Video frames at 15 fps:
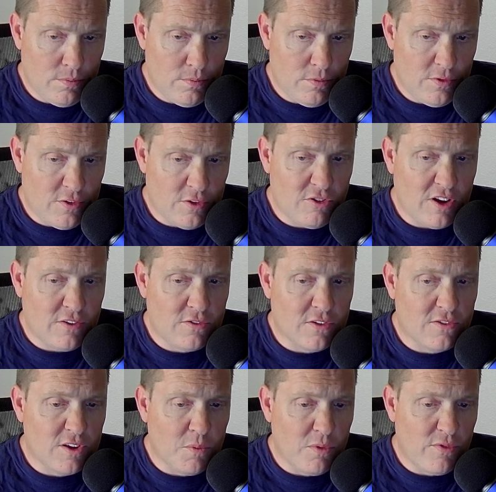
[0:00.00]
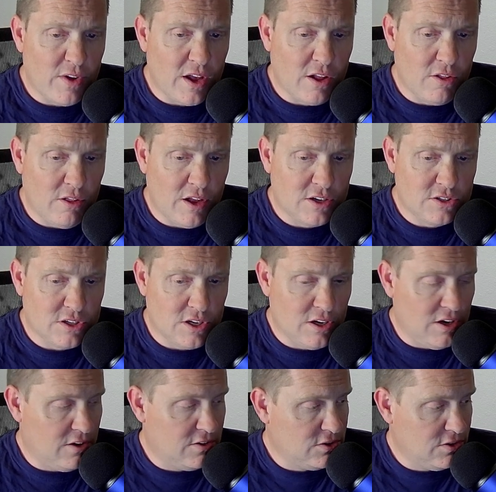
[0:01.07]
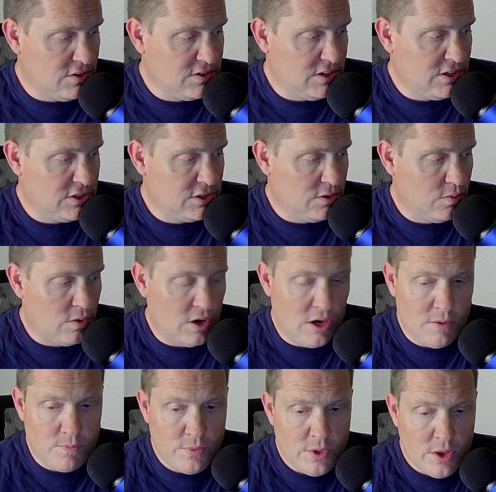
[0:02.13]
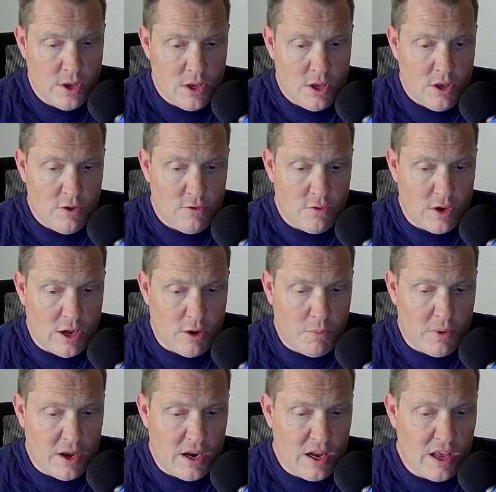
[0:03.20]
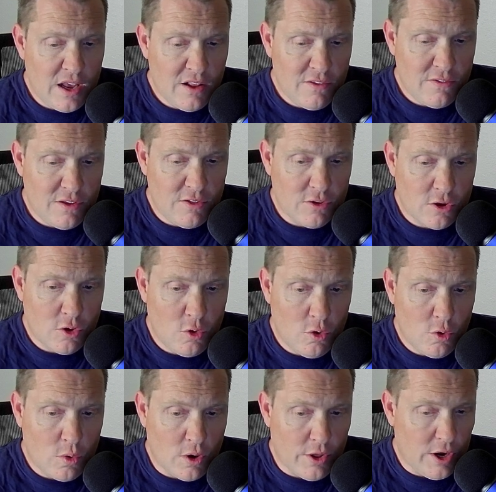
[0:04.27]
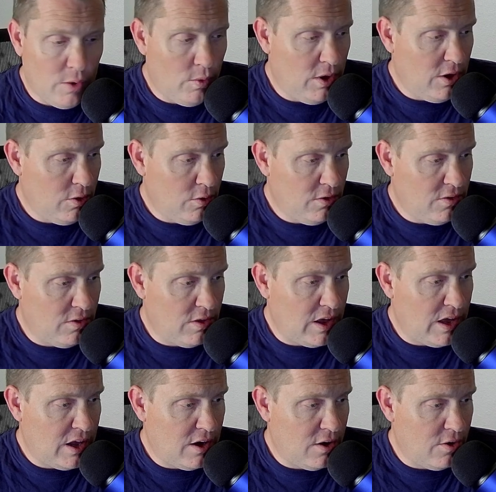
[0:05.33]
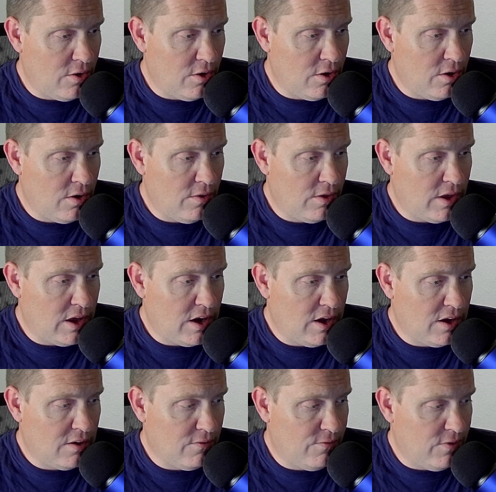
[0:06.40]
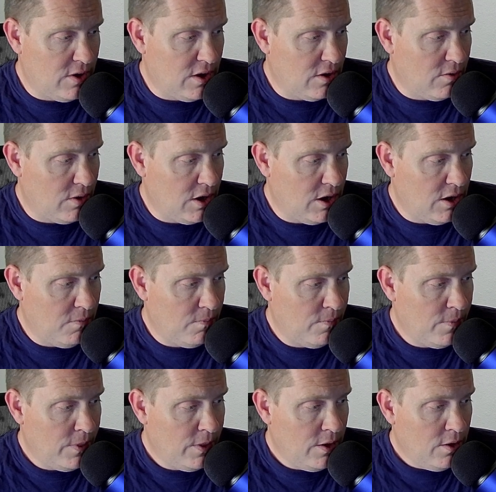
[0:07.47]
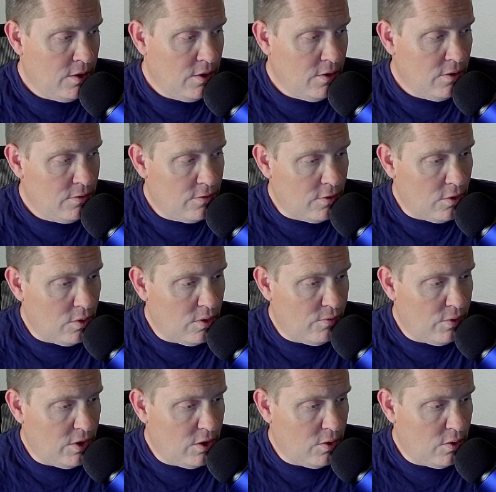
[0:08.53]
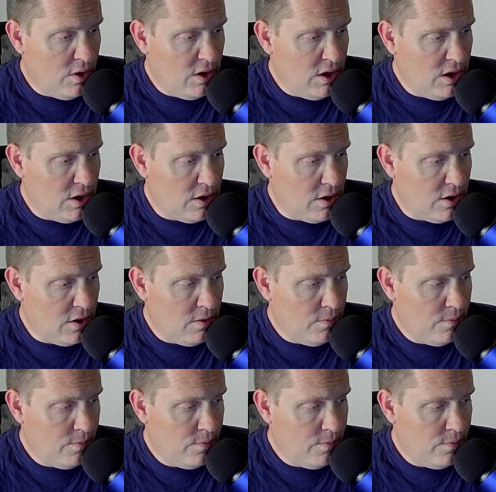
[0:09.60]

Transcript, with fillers: suggest to simplify collection initialization, right? So now by enhancing the code quality, we can go into the editor, the edit config, right? So if we go into here,